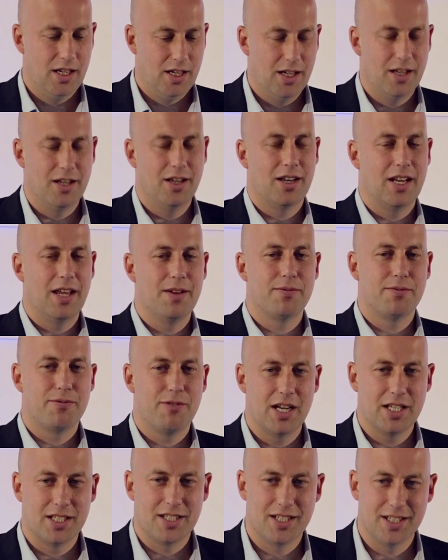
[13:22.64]
And I'll let
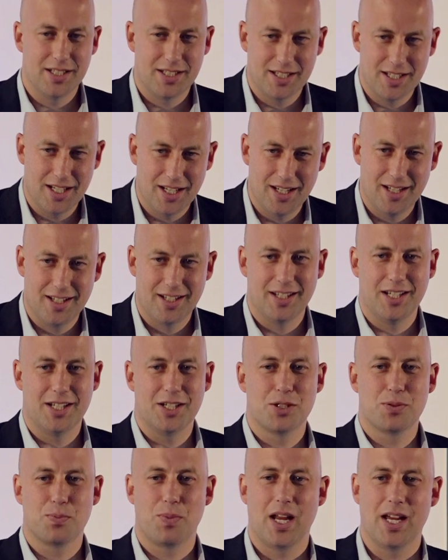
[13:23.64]
Francis
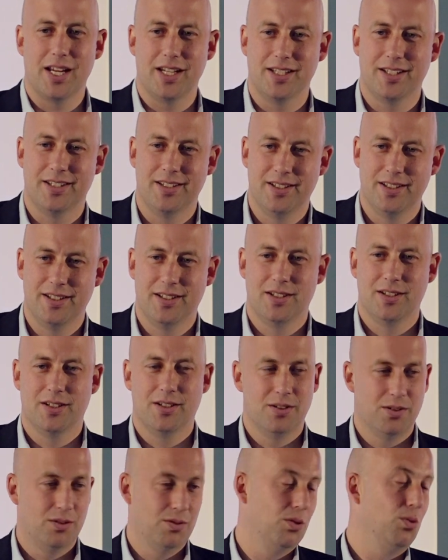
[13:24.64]
explain
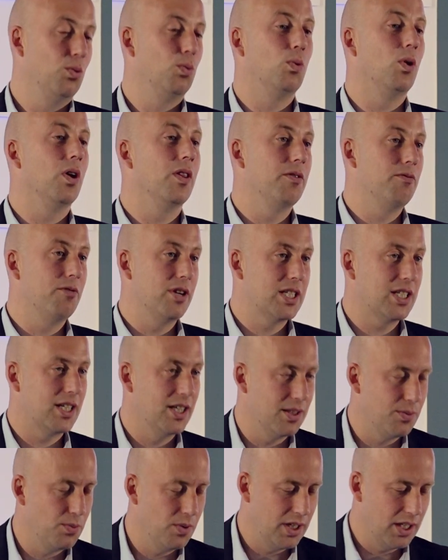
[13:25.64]
what the risk
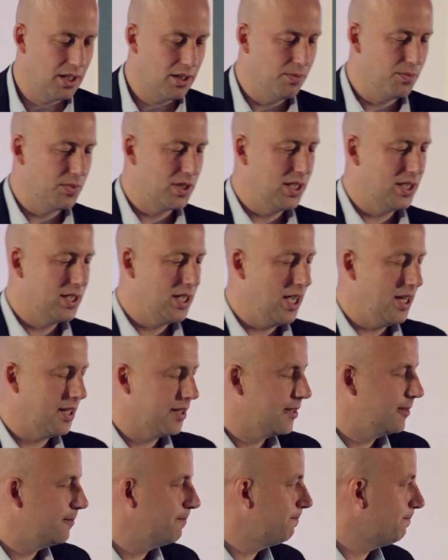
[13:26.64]
is when it comes to
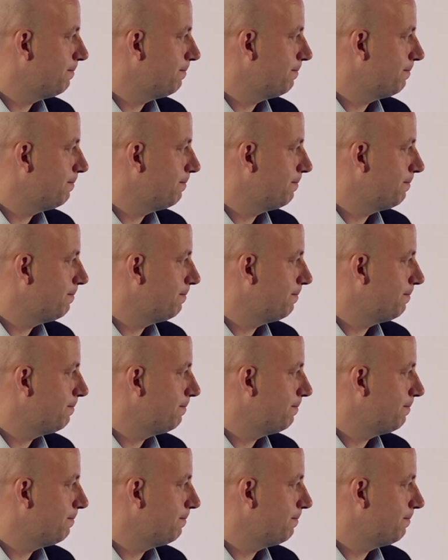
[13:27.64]
tax.